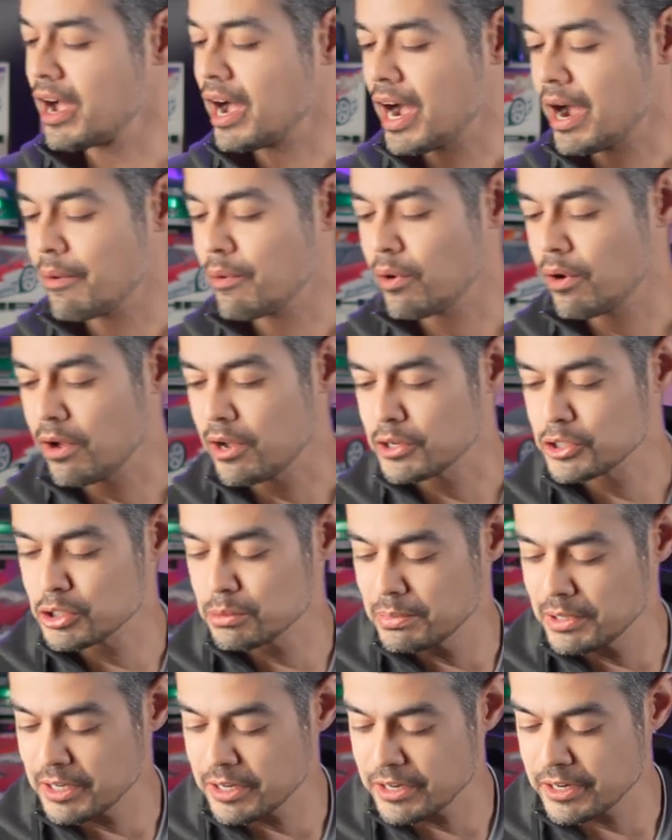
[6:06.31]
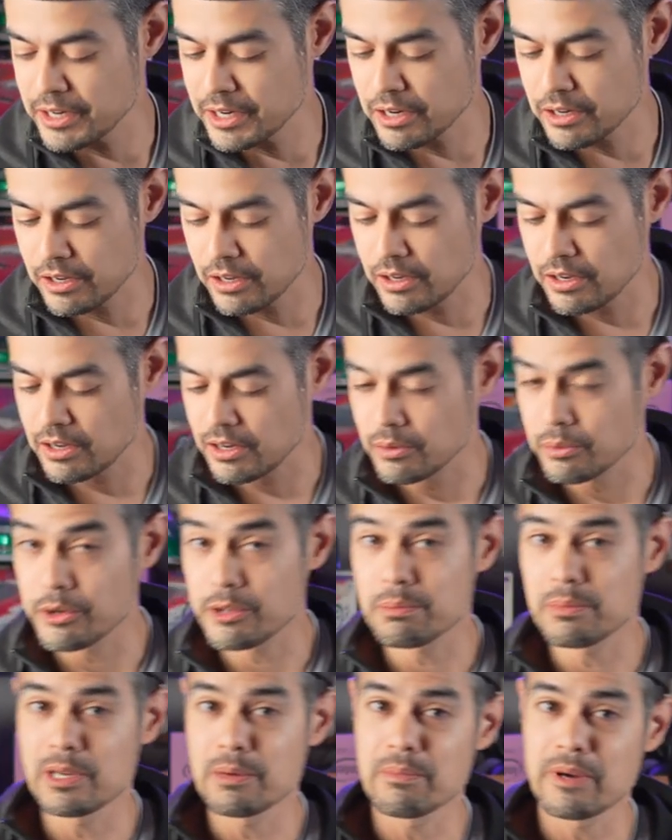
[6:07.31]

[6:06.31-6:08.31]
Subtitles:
I will also be carrying along with me